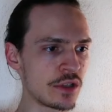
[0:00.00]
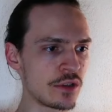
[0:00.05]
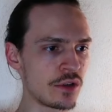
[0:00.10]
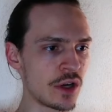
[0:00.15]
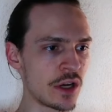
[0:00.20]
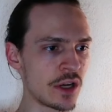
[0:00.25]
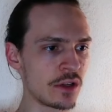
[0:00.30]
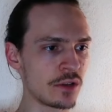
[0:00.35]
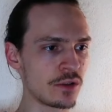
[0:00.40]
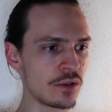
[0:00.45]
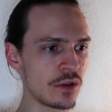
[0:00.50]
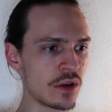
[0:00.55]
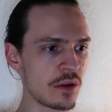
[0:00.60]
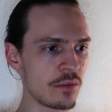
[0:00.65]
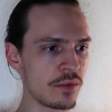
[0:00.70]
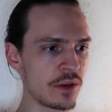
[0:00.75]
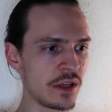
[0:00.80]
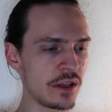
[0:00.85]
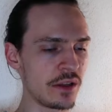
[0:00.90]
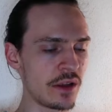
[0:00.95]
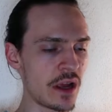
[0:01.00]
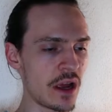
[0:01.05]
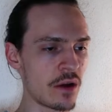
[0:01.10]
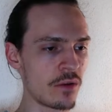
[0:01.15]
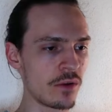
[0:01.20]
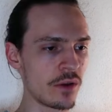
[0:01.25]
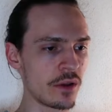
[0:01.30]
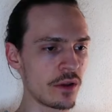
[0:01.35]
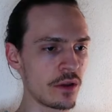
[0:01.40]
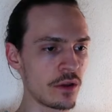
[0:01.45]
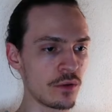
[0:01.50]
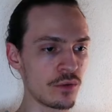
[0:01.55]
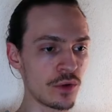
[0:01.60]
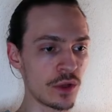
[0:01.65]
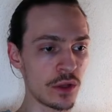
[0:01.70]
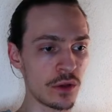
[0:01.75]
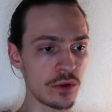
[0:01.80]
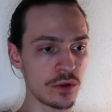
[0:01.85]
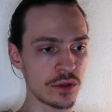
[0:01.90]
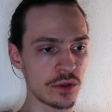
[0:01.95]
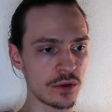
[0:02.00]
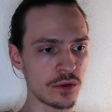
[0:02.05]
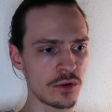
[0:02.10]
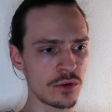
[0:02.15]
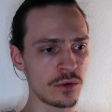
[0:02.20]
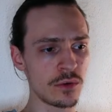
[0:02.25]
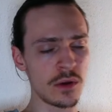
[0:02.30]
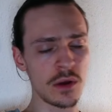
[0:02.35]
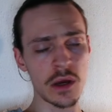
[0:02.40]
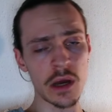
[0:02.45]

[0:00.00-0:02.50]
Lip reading: trying to complete everything with Yusuyun.